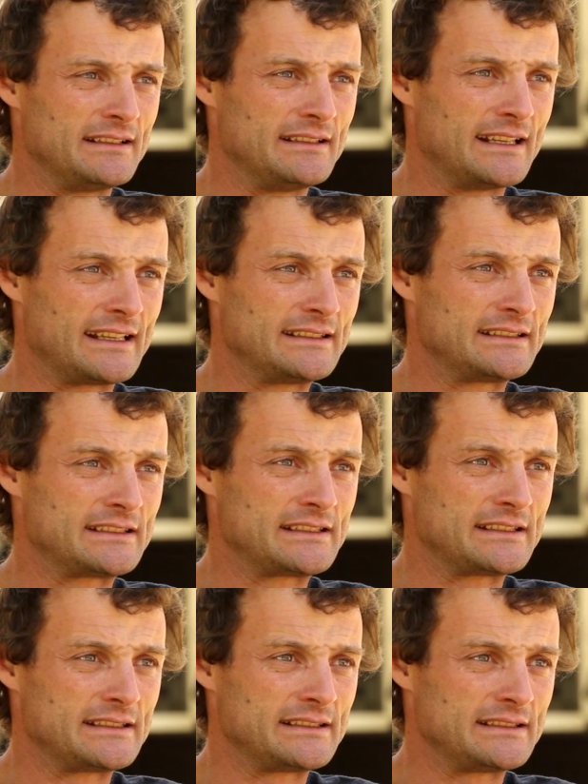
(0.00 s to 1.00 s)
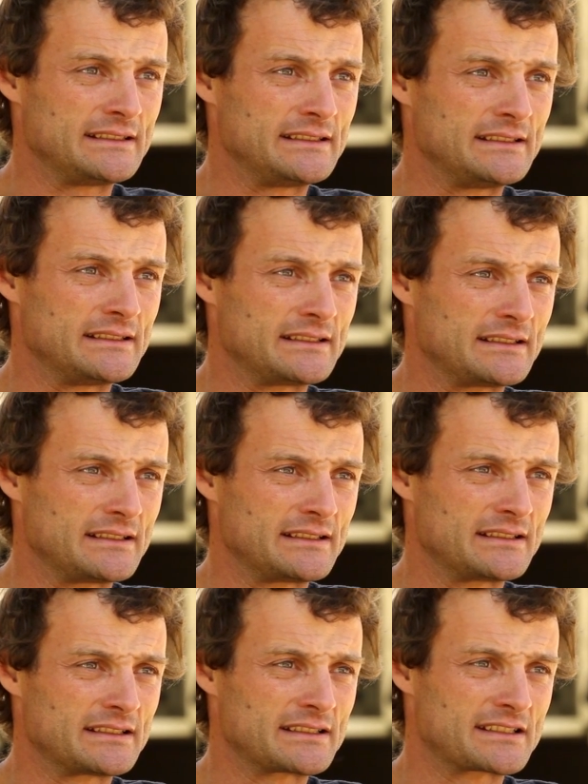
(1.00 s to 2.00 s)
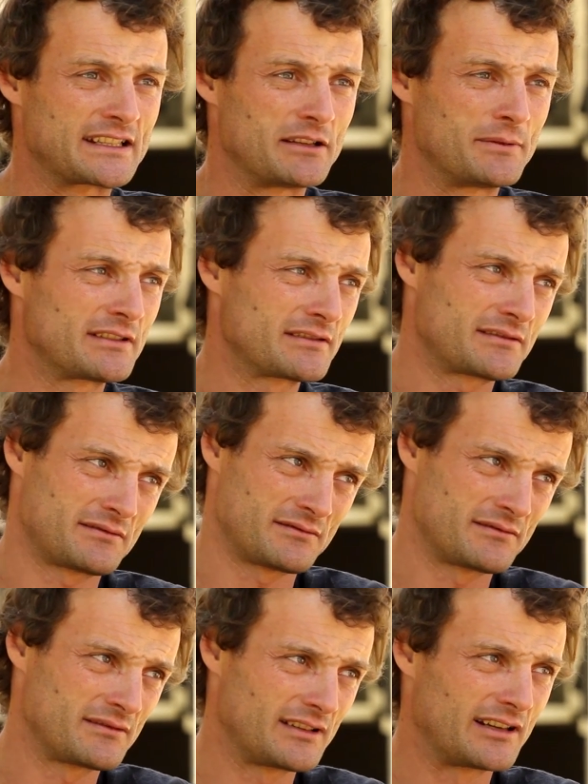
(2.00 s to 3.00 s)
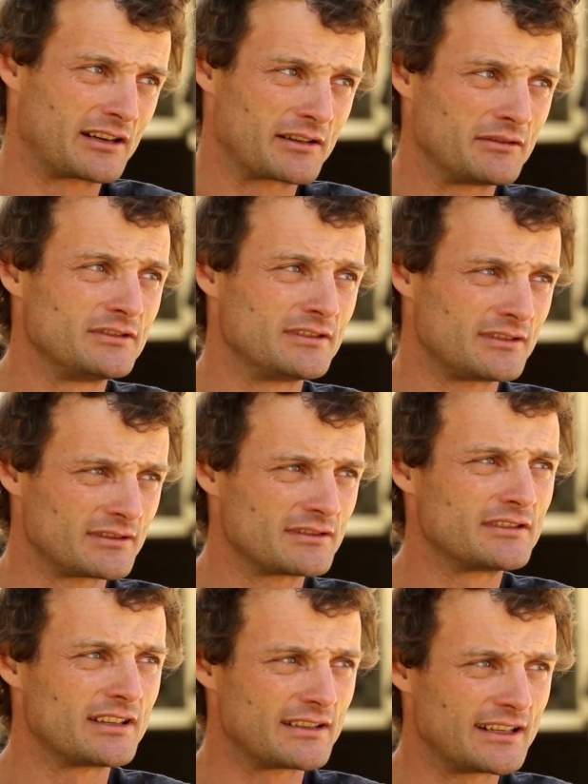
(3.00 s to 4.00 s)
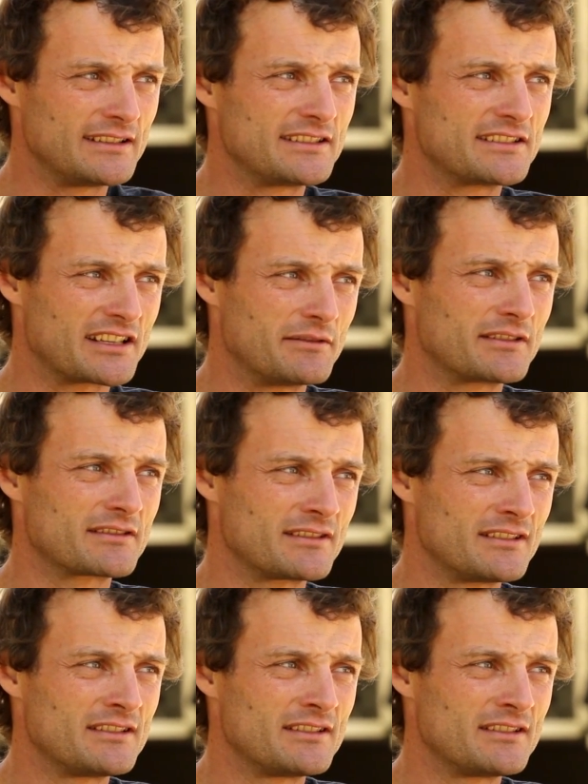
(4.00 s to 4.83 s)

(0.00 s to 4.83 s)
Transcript: 97, around 97,